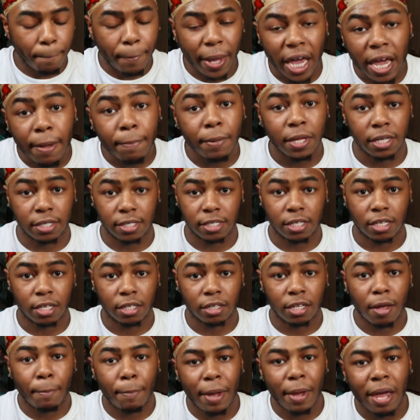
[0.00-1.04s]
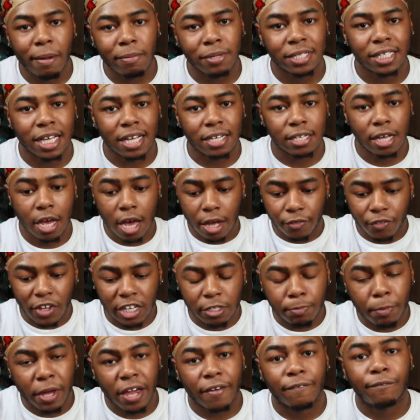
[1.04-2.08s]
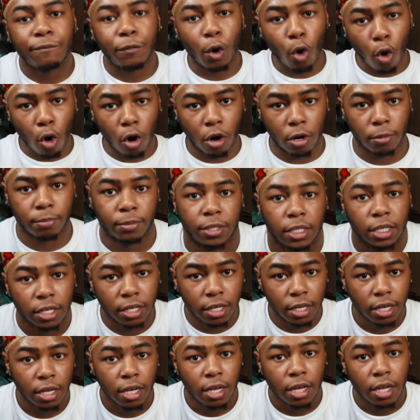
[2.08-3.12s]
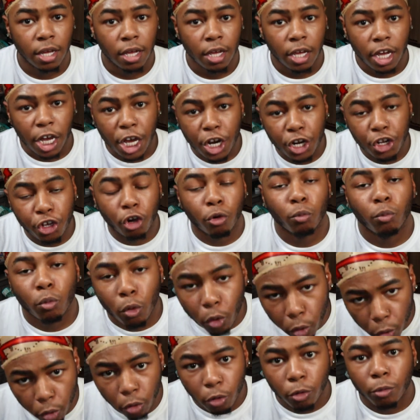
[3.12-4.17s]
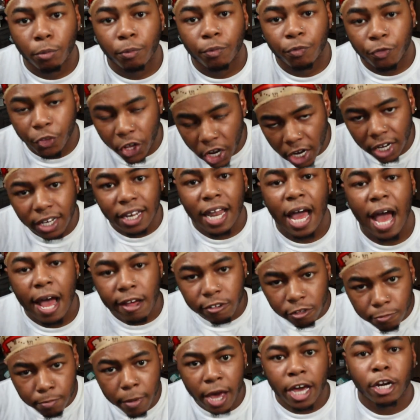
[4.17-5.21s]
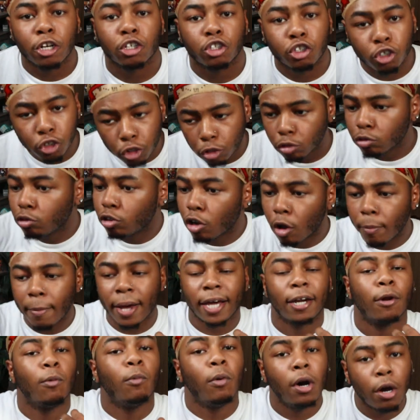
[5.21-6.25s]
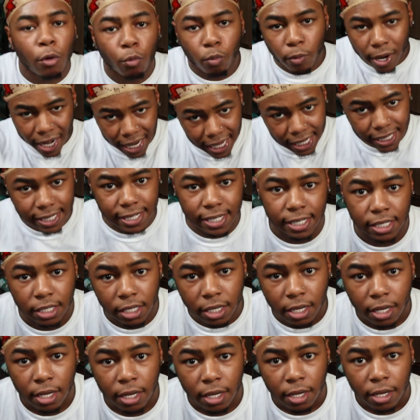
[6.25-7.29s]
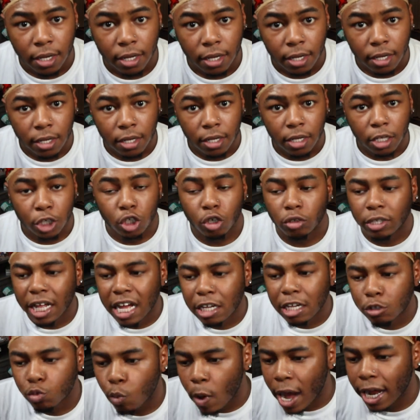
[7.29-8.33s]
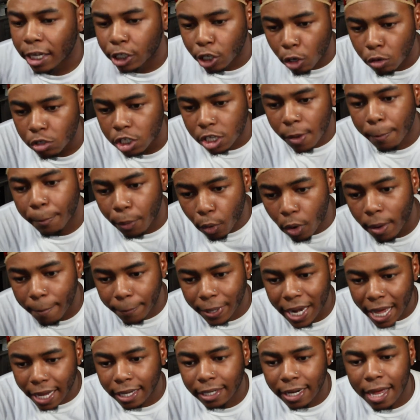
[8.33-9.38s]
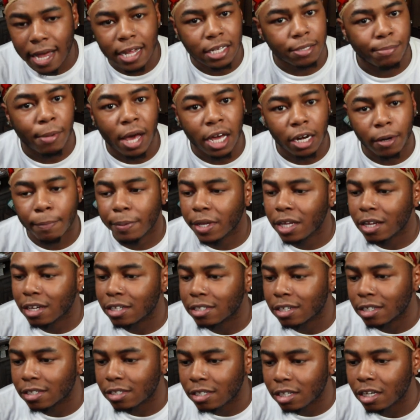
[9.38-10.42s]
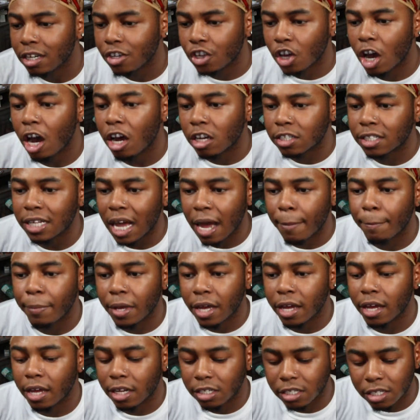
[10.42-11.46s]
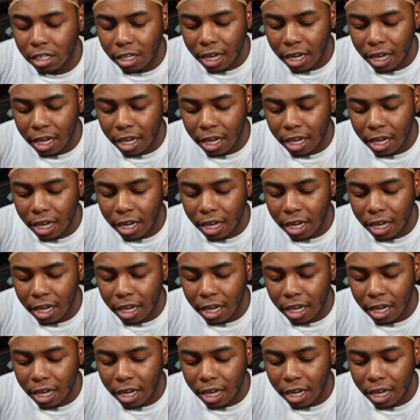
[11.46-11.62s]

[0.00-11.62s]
babies that's being formed in your womb, their lives matter too, no matter what race. So that's why I don't support Black Lives Matter, because until y'all stop being